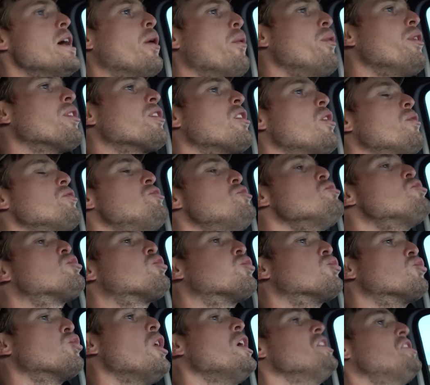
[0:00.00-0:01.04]
We're going to
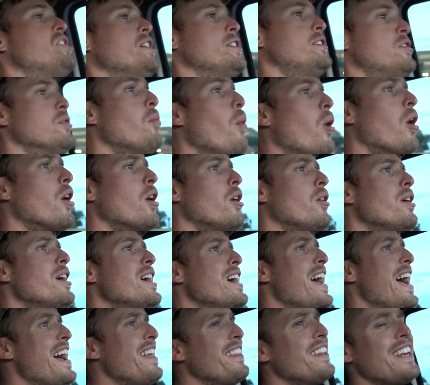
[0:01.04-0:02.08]
crush it tomorrow,
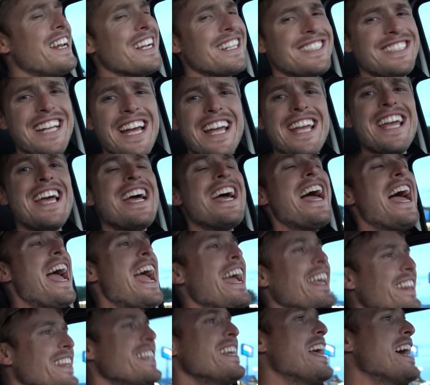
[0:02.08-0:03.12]
and the next day,
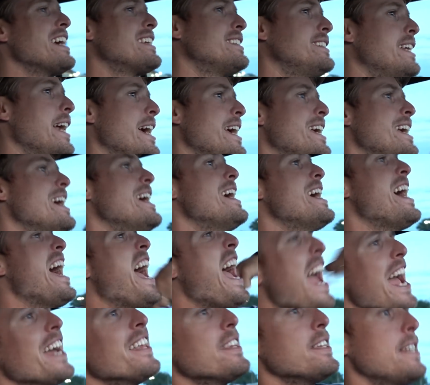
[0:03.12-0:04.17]
and the next day,
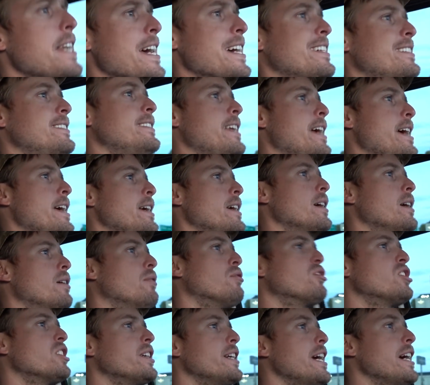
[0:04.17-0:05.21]
and the next day.
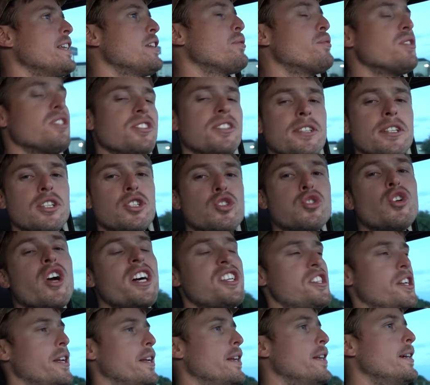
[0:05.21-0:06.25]
We're gonna gather, we're just gonna
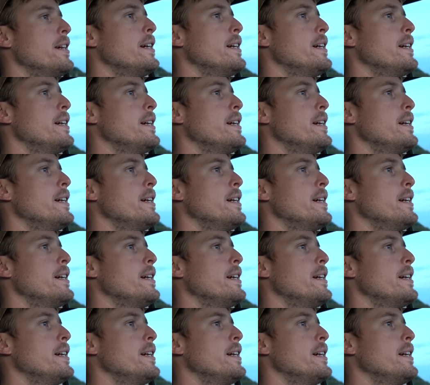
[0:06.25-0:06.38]
crush it.